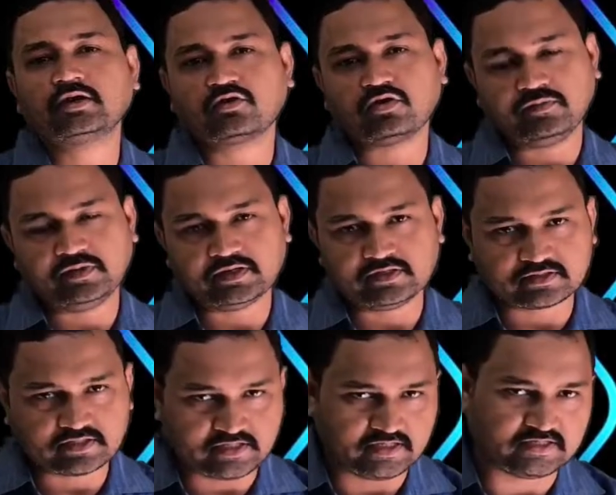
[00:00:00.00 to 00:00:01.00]
orbital
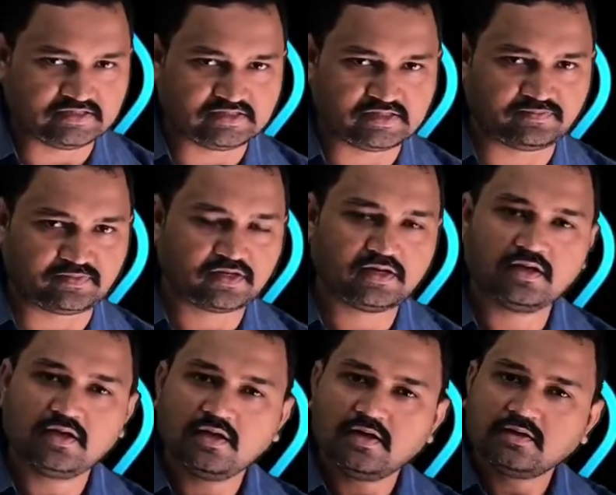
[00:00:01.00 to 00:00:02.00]
theory concept.
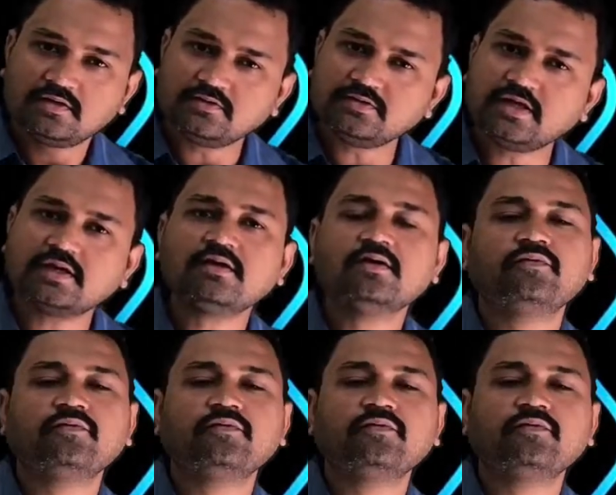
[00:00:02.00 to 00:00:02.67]
Now there